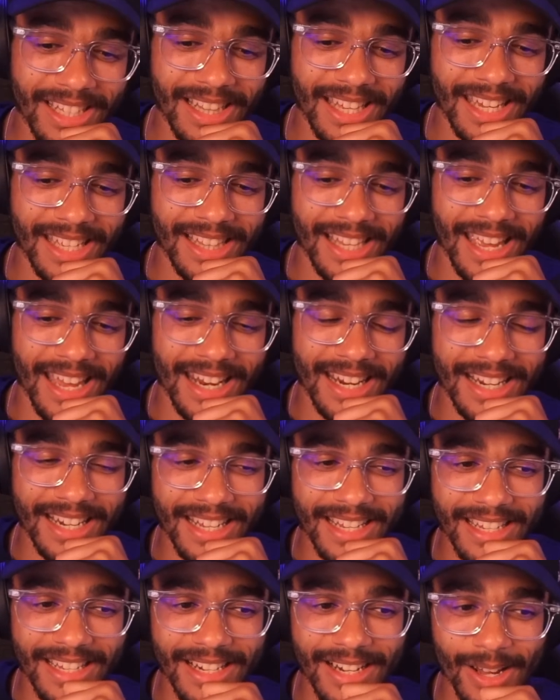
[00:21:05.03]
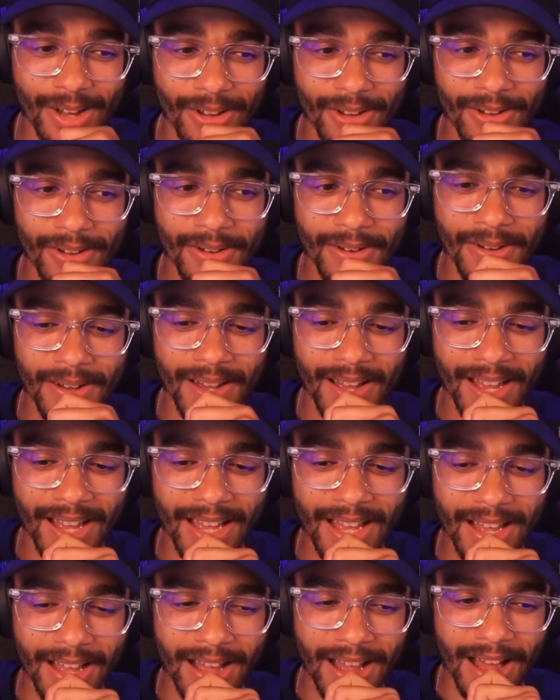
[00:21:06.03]
like that in it, you know?
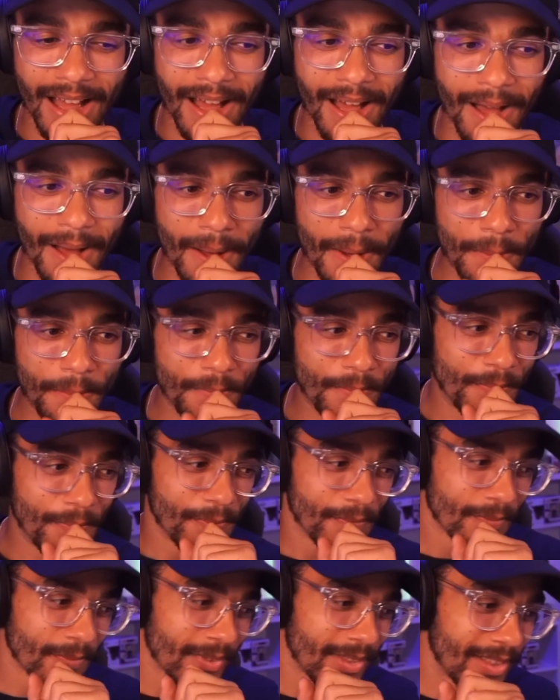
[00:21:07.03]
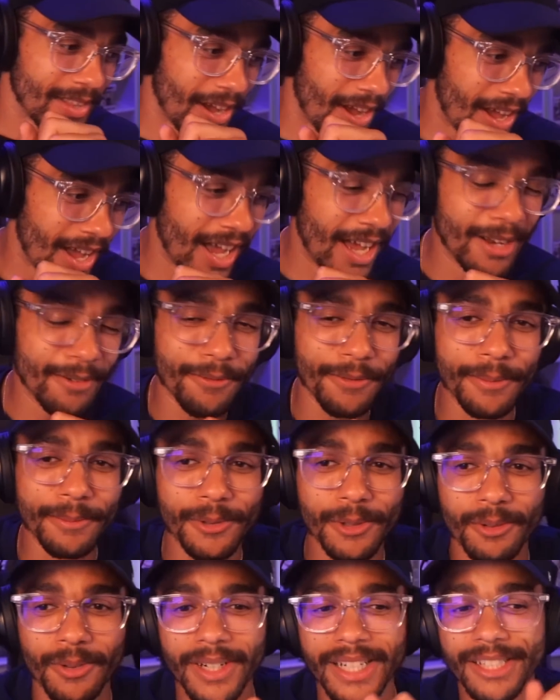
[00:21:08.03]
Um, The Hunt from
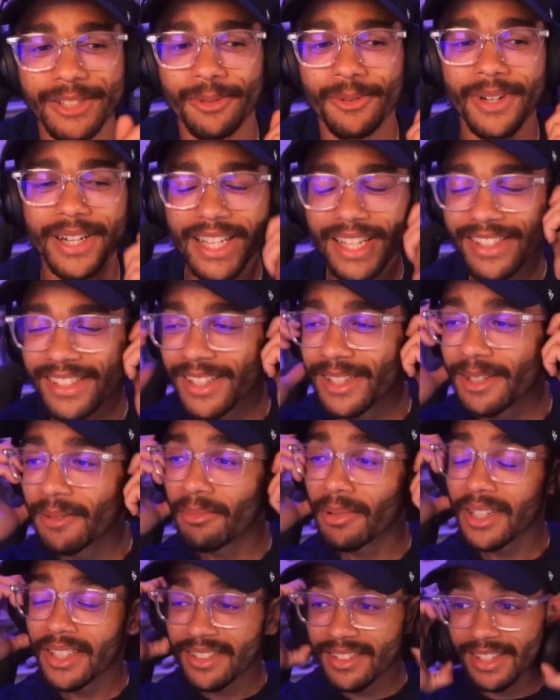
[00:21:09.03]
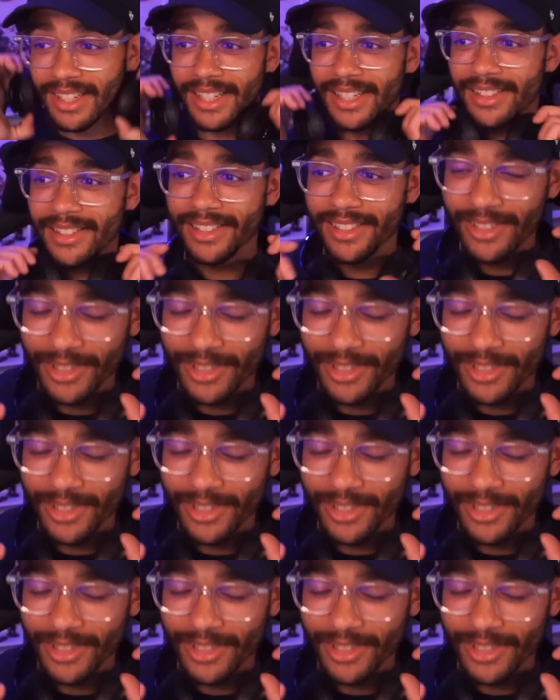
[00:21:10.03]
twenty twenty is in the books, ladies and